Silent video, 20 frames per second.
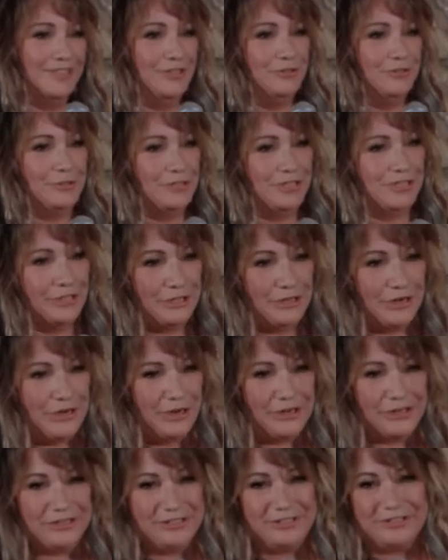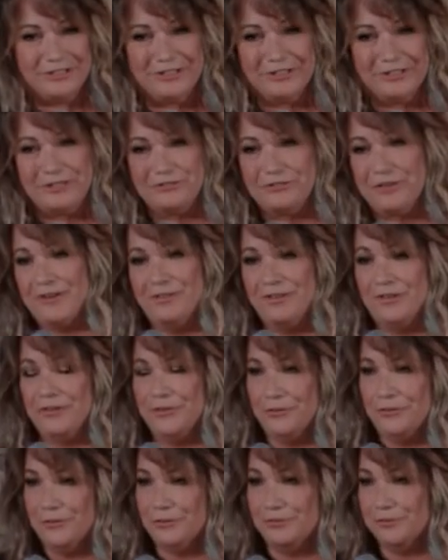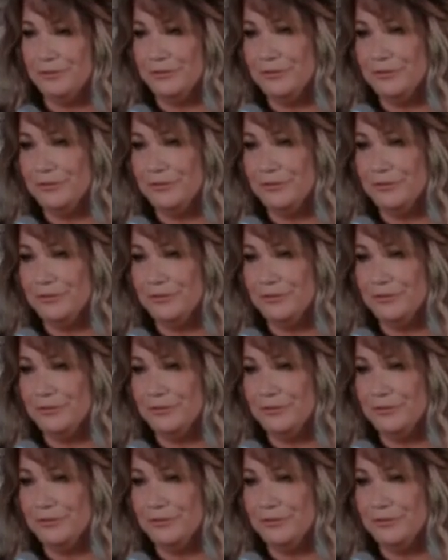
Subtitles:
goes in the car and starts driving all over